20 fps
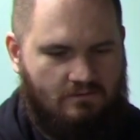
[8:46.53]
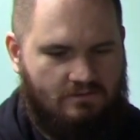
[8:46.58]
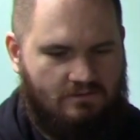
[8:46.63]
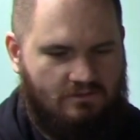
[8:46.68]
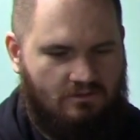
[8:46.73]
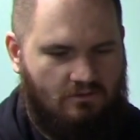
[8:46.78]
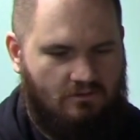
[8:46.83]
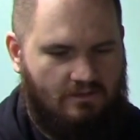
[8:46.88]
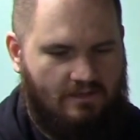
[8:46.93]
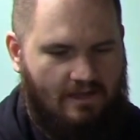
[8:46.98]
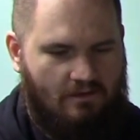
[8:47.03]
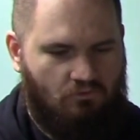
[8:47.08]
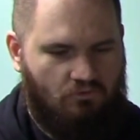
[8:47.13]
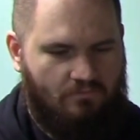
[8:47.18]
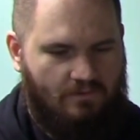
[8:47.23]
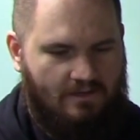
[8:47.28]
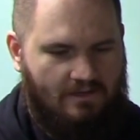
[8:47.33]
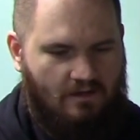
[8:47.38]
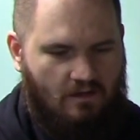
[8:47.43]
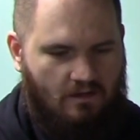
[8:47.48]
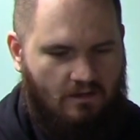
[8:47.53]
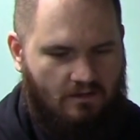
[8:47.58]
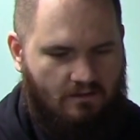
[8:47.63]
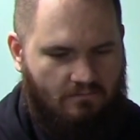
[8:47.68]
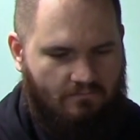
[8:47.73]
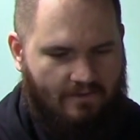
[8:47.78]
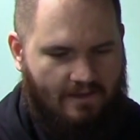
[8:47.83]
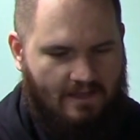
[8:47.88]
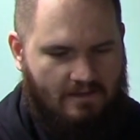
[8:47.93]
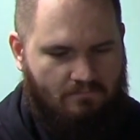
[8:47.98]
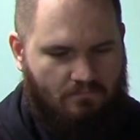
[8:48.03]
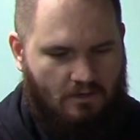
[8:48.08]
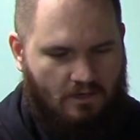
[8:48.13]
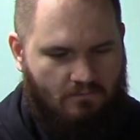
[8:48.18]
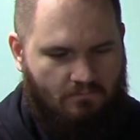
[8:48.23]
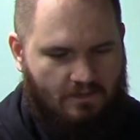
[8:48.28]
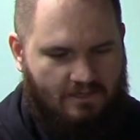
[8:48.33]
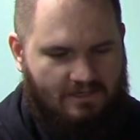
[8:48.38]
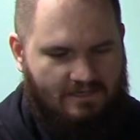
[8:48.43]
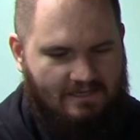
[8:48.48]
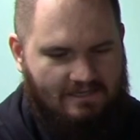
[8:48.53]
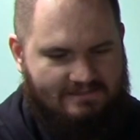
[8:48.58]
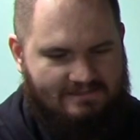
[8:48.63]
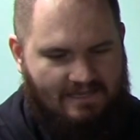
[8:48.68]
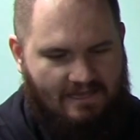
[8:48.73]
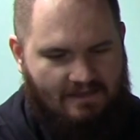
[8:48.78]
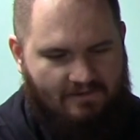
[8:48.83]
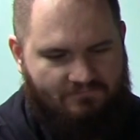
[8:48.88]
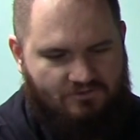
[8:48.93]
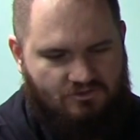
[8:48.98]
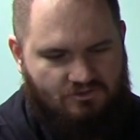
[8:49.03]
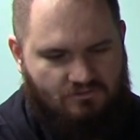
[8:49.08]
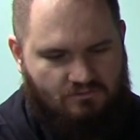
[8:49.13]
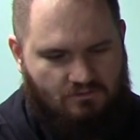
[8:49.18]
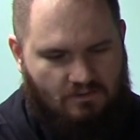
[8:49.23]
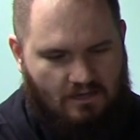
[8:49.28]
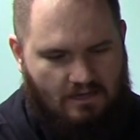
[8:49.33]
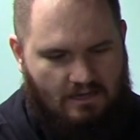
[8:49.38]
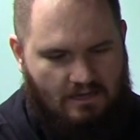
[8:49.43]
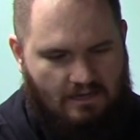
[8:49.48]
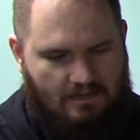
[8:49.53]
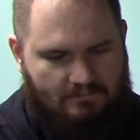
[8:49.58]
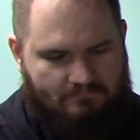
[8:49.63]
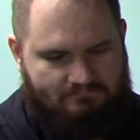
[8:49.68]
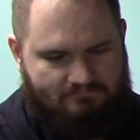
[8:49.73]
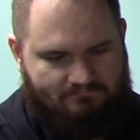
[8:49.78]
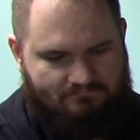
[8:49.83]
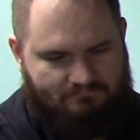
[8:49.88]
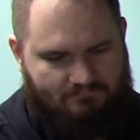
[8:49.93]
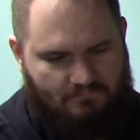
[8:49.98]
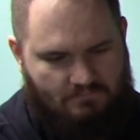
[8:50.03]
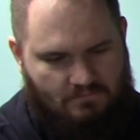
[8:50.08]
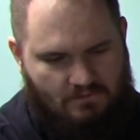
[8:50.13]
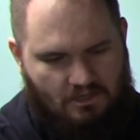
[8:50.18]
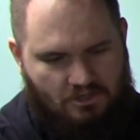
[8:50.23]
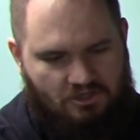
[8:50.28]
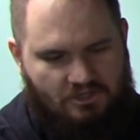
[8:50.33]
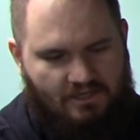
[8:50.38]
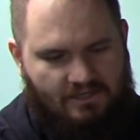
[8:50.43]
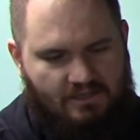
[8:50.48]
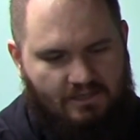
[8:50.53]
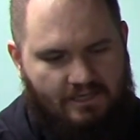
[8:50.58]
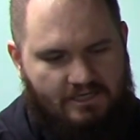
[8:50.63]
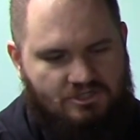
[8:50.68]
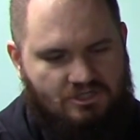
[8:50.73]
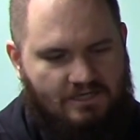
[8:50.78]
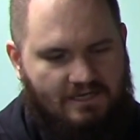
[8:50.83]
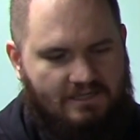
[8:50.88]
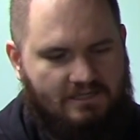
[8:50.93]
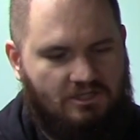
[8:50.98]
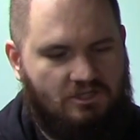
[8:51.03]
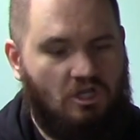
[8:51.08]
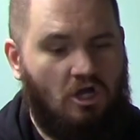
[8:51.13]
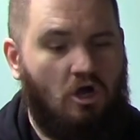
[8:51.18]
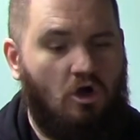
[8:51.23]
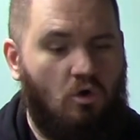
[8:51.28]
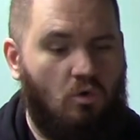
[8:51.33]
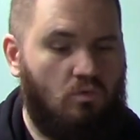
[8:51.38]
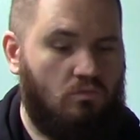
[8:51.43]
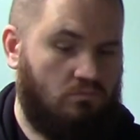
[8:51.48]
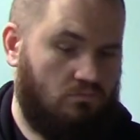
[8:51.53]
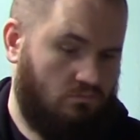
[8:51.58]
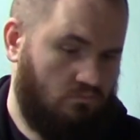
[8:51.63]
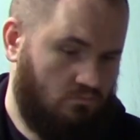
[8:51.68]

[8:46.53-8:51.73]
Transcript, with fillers: So that would be the bad part. But he does have uh, articulation at the toe.